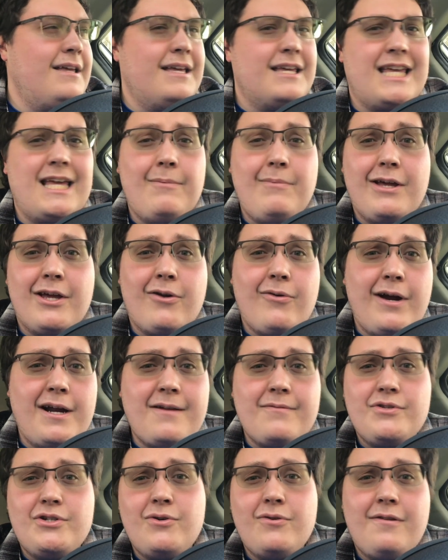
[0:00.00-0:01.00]
get my
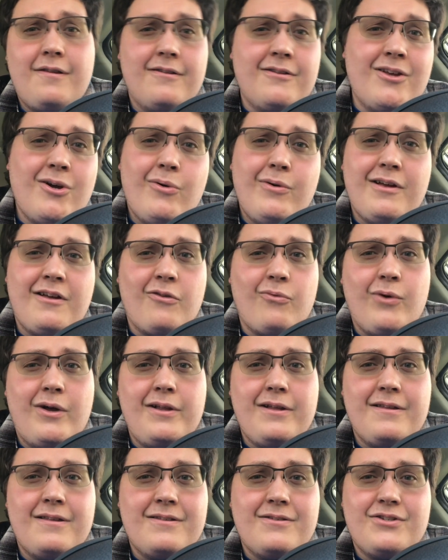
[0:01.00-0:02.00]
creative juices going, as well
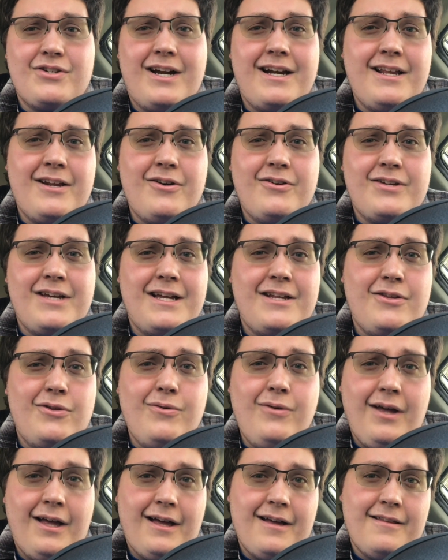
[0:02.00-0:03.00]
as try to entertain you
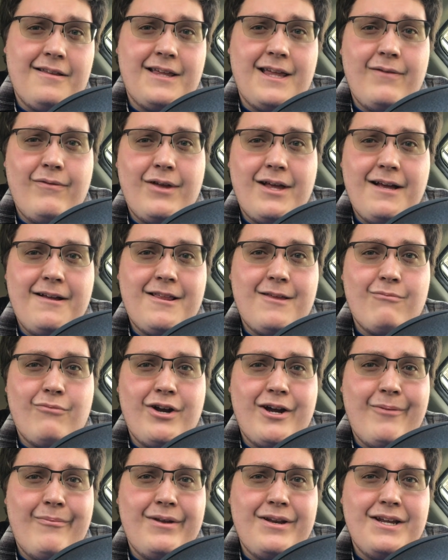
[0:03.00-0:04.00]
guys and give you guys some
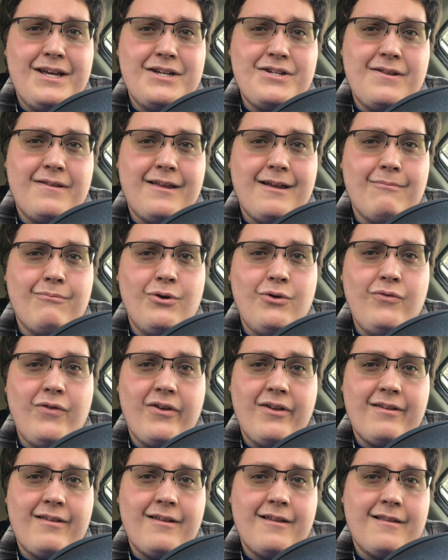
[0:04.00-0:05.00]
recommendations on
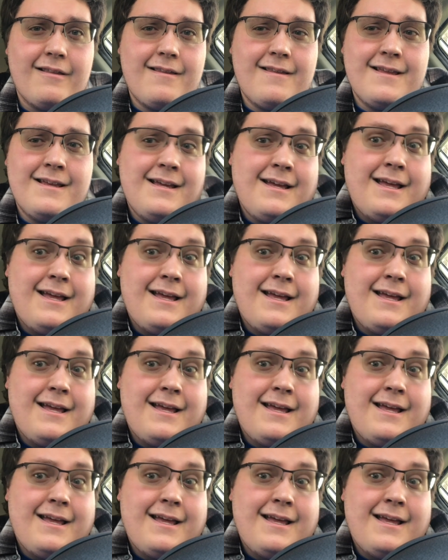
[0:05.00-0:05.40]
movies, since